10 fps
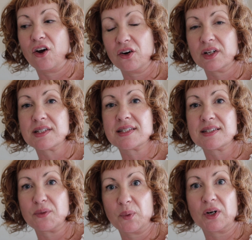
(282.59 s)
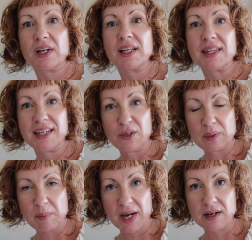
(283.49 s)
artists' work that you
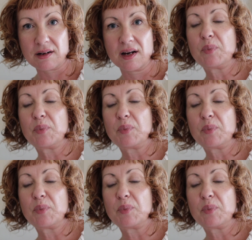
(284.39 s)
admire,